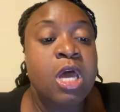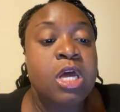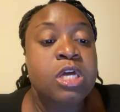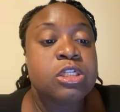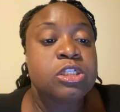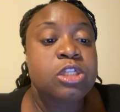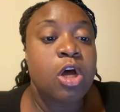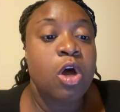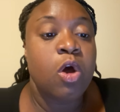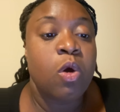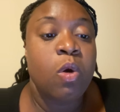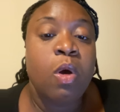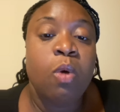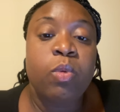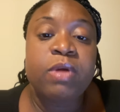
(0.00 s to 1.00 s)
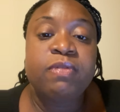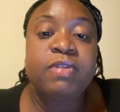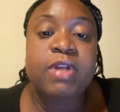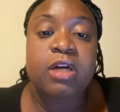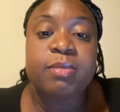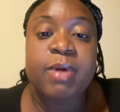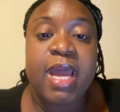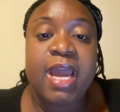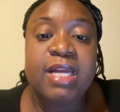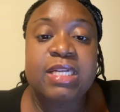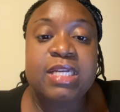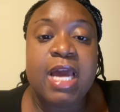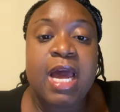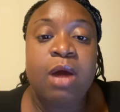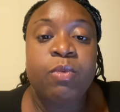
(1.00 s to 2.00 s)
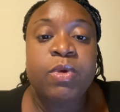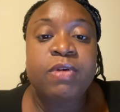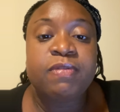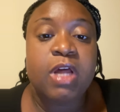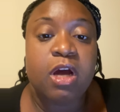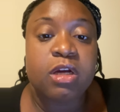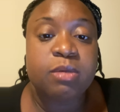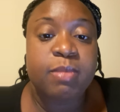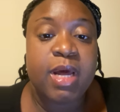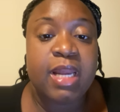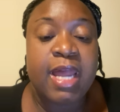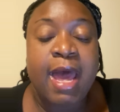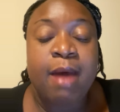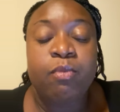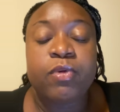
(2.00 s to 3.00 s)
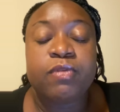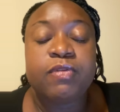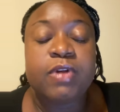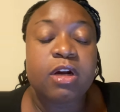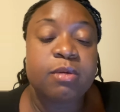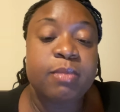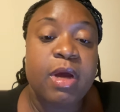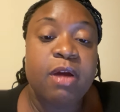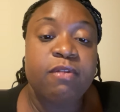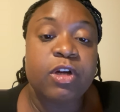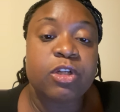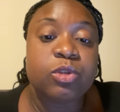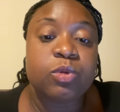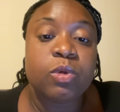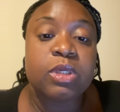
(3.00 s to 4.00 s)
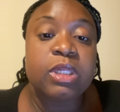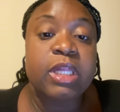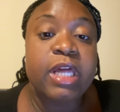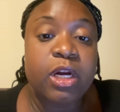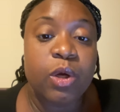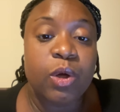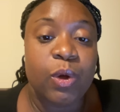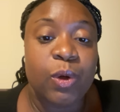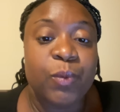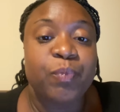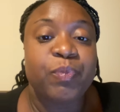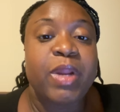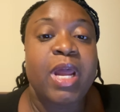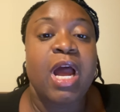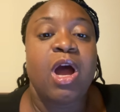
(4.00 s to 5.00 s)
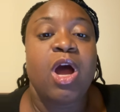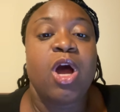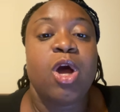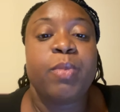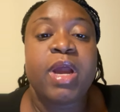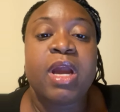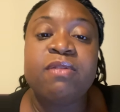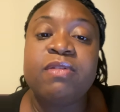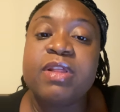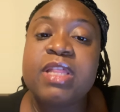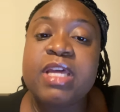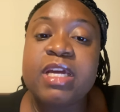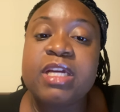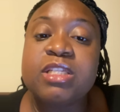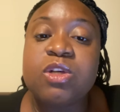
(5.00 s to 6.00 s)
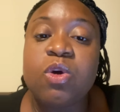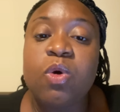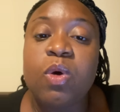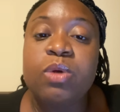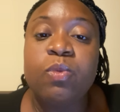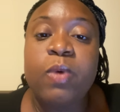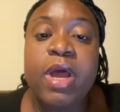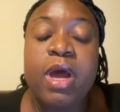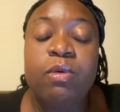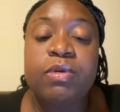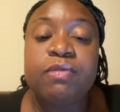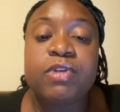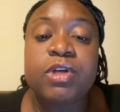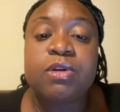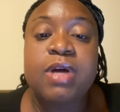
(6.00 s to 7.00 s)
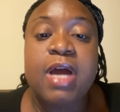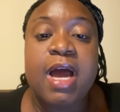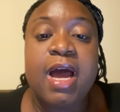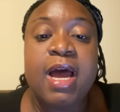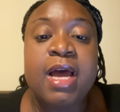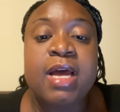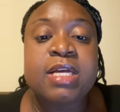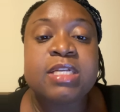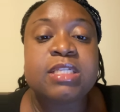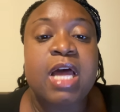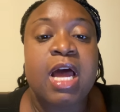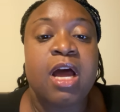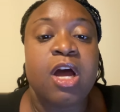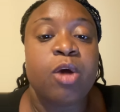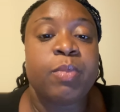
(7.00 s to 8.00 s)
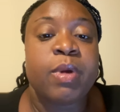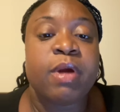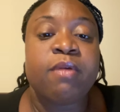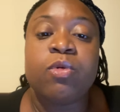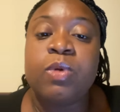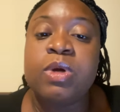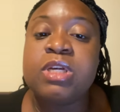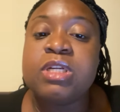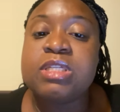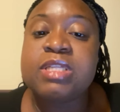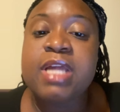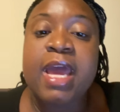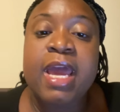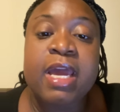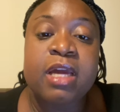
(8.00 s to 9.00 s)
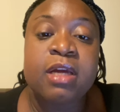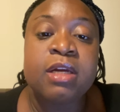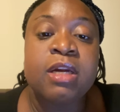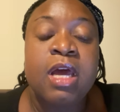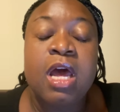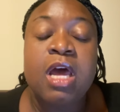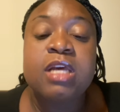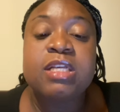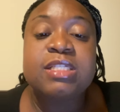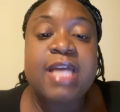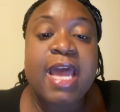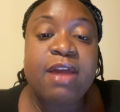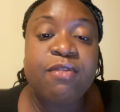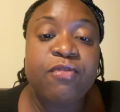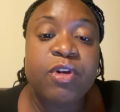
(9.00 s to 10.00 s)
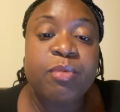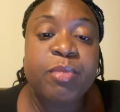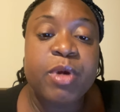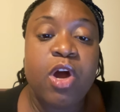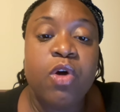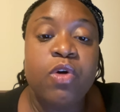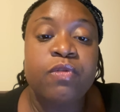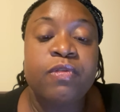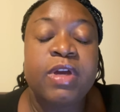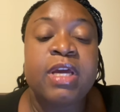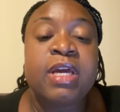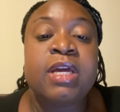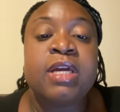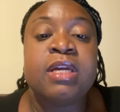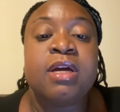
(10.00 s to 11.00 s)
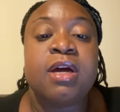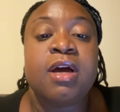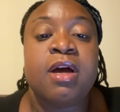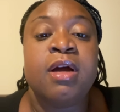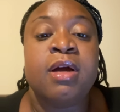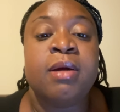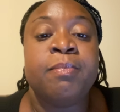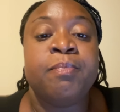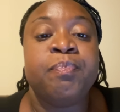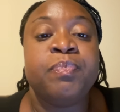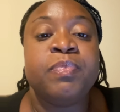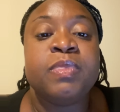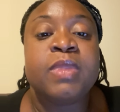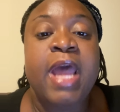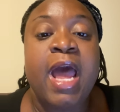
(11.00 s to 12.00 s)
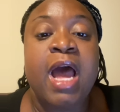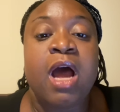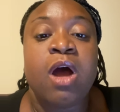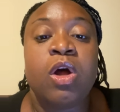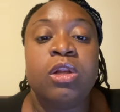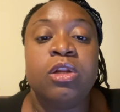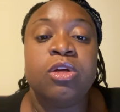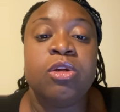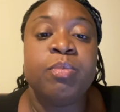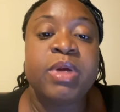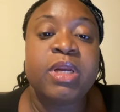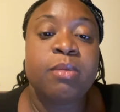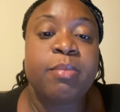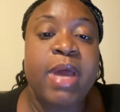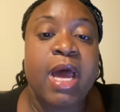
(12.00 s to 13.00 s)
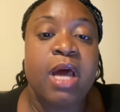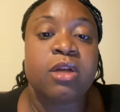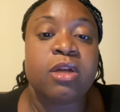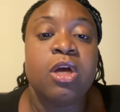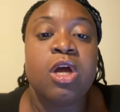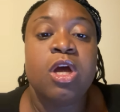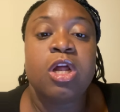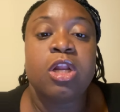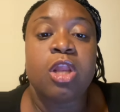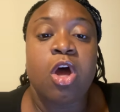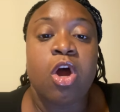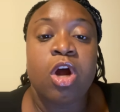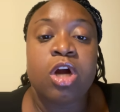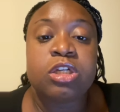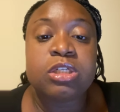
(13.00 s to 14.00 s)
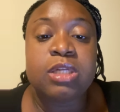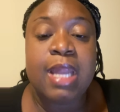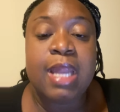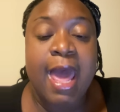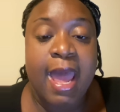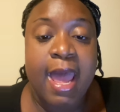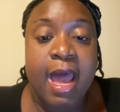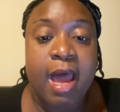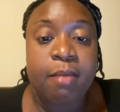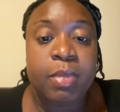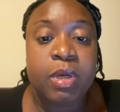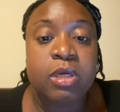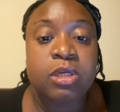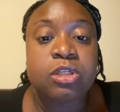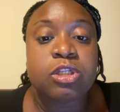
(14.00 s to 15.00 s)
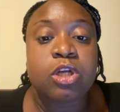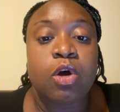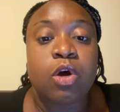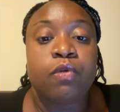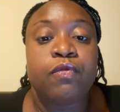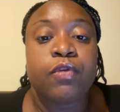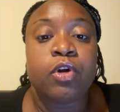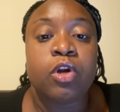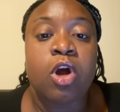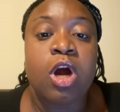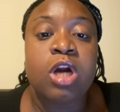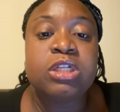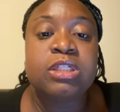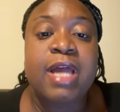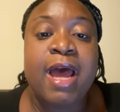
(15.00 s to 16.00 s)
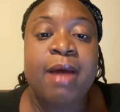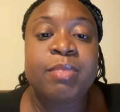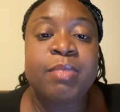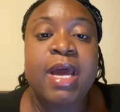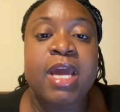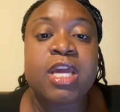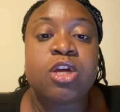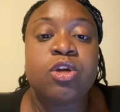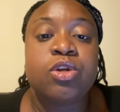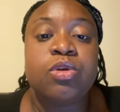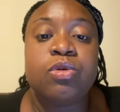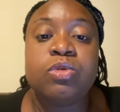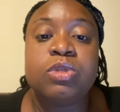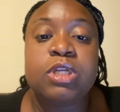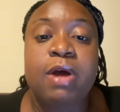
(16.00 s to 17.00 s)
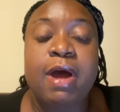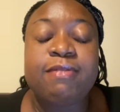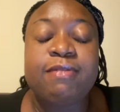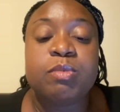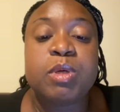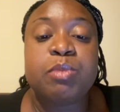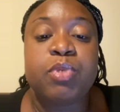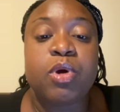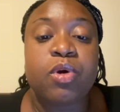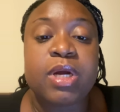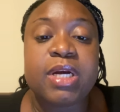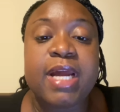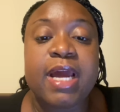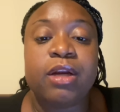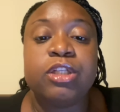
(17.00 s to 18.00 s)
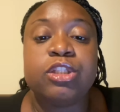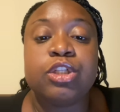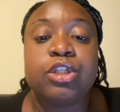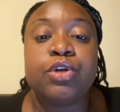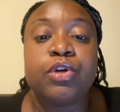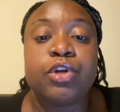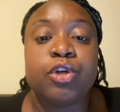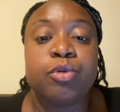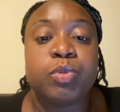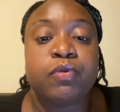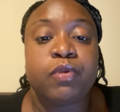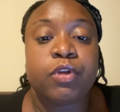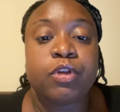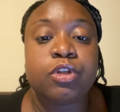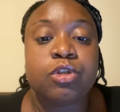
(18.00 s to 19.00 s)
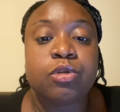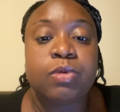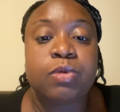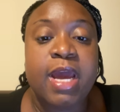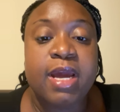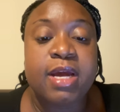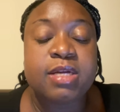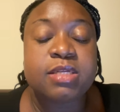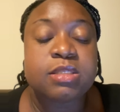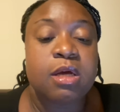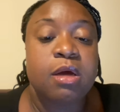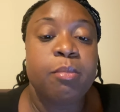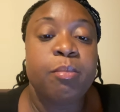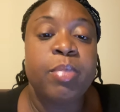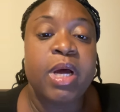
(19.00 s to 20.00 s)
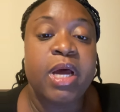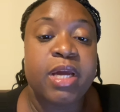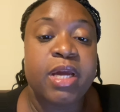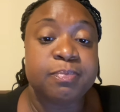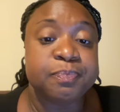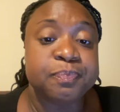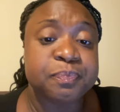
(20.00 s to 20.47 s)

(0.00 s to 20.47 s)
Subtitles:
So we've talked about ATI, and we've talked about lab, and we've talked about virtual clinical. Now, I hope everything is going well with you guys. I hope everyone is staying safe from COVID. Now, a little bit about large lab. So for large lab day, you do still have to be broken down into groups for the 2 days, but